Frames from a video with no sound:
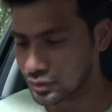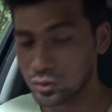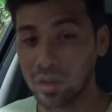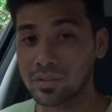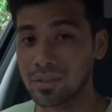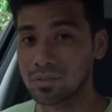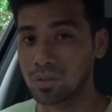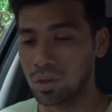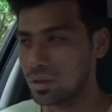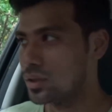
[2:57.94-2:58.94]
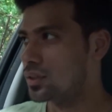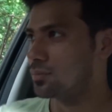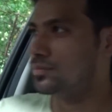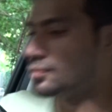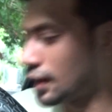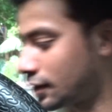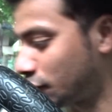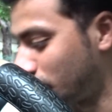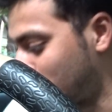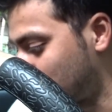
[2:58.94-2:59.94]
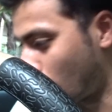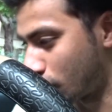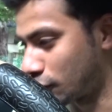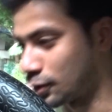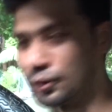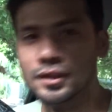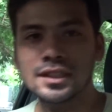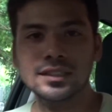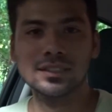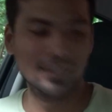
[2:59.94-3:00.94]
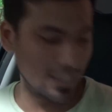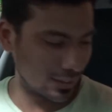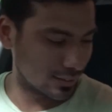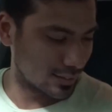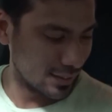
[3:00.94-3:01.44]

guys saw, I just finished talking to Shreyas.